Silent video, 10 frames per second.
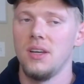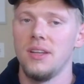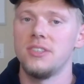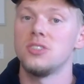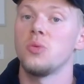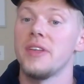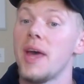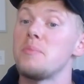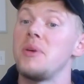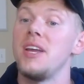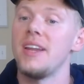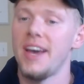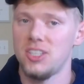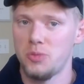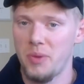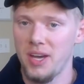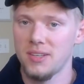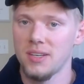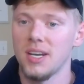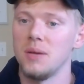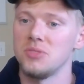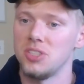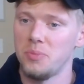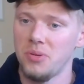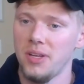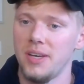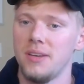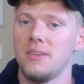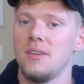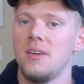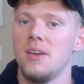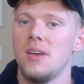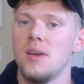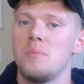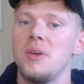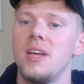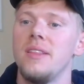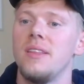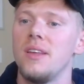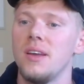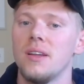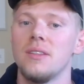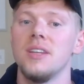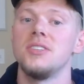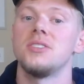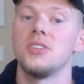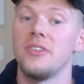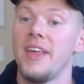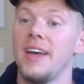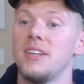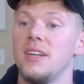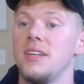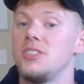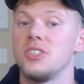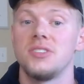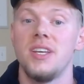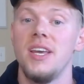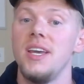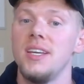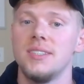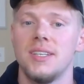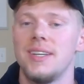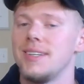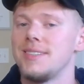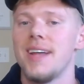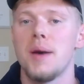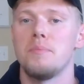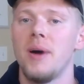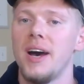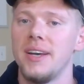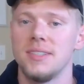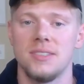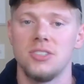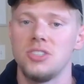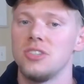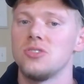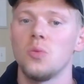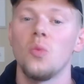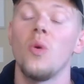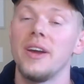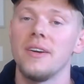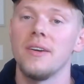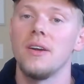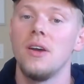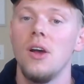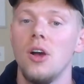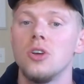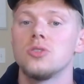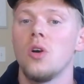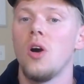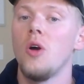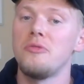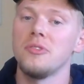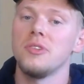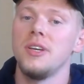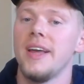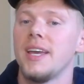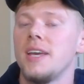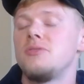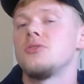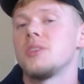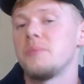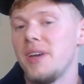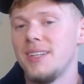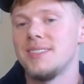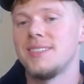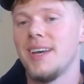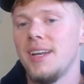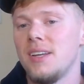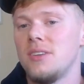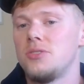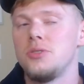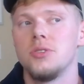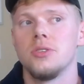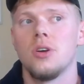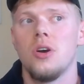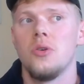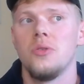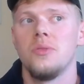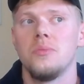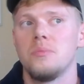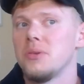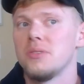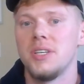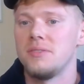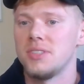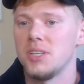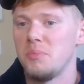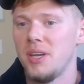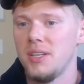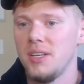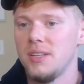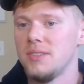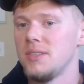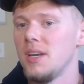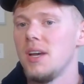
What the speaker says: This is where that being aspect comes into play. Being the listener that just is, and it's not biased, it's just aware. So hopefully that gives you some insight into your own beliefs and opinions.